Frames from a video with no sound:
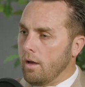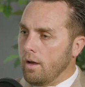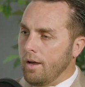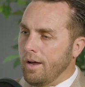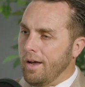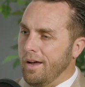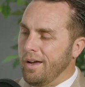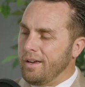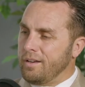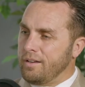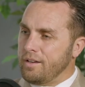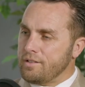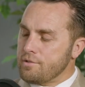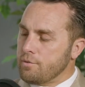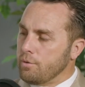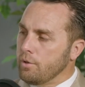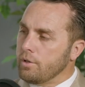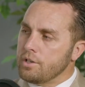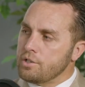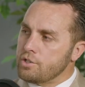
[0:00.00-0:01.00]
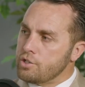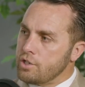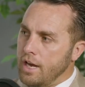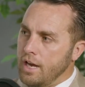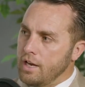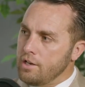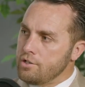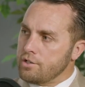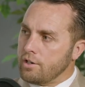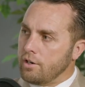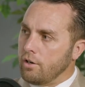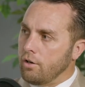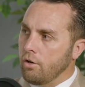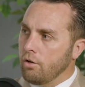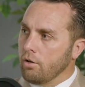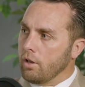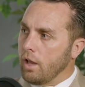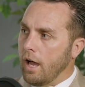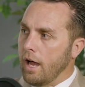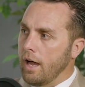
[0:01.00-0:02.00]
It doesn't really change it a
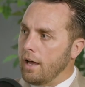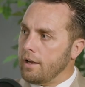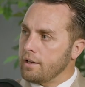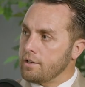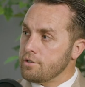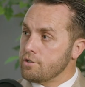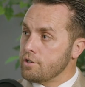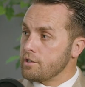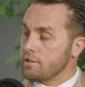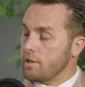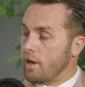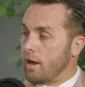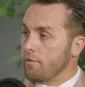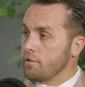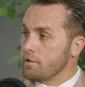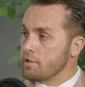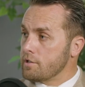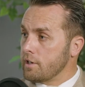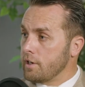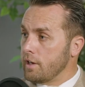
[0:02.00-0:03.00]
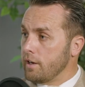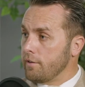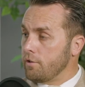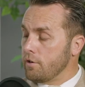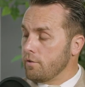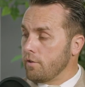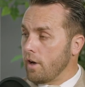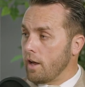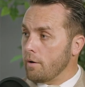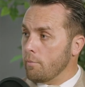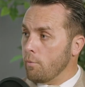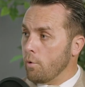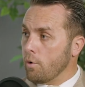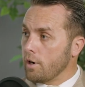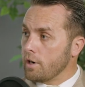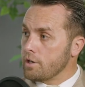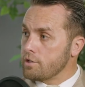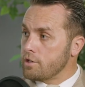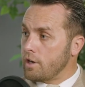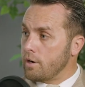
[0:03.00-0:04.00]
whole lot. It's just obviously if you've got a
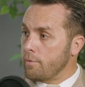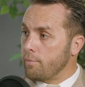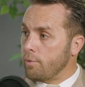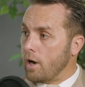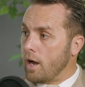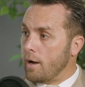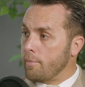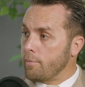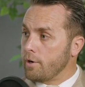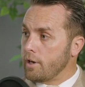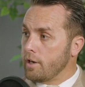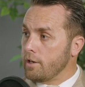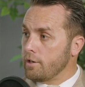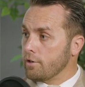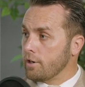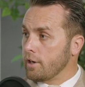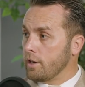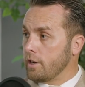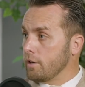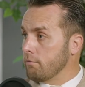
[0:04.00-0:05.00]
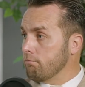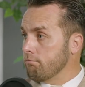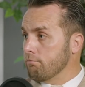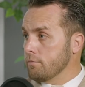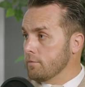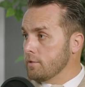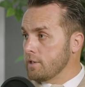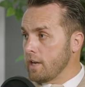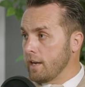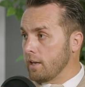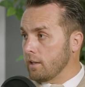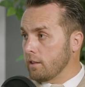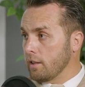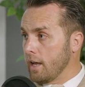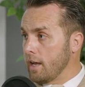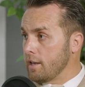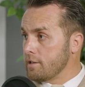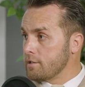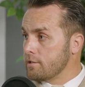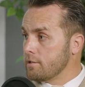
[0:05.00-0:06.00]
mortgage on a property, you're going to take
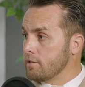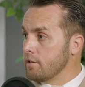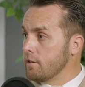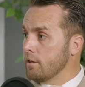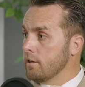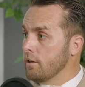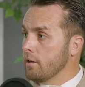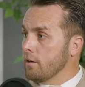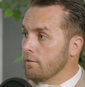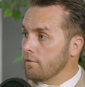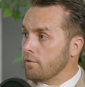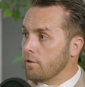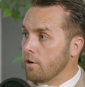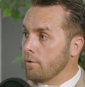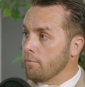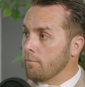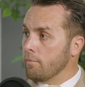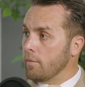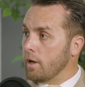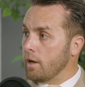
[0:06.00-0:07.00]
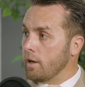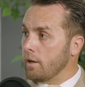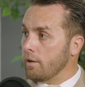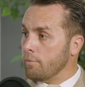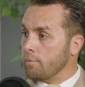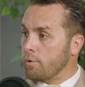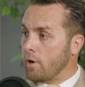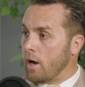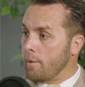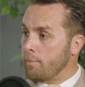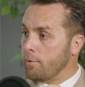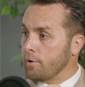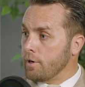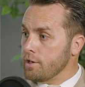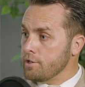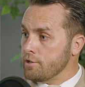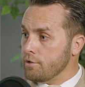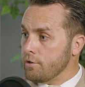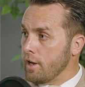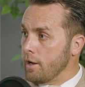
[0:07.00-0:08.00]
less from the property
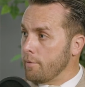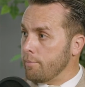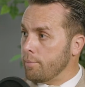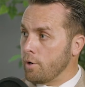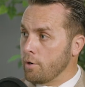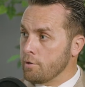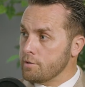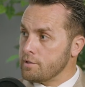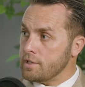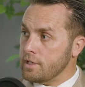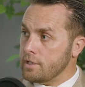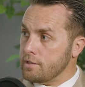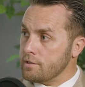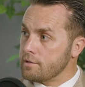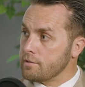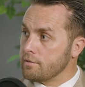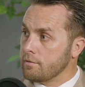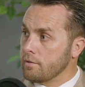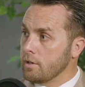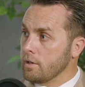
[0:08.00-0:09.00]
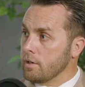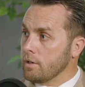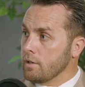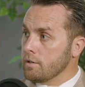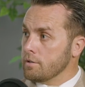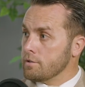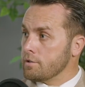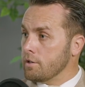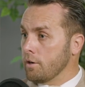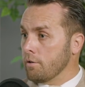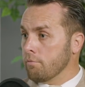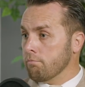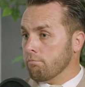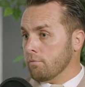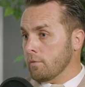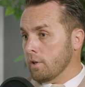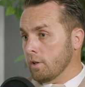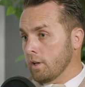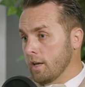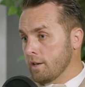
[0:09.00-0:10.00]
as your net proceeds. So
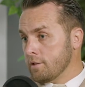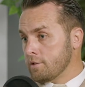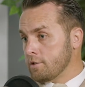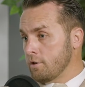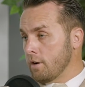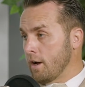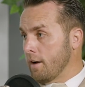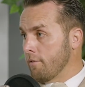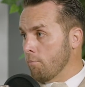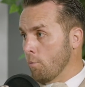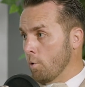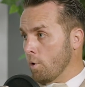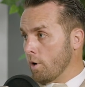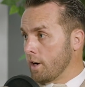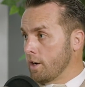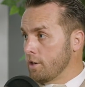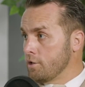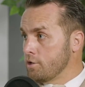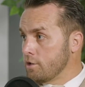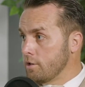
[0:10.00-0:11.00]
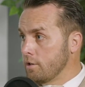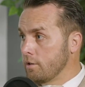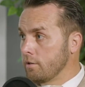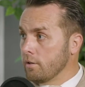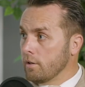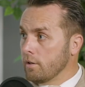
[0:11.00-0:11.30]
the less you have mortgaged,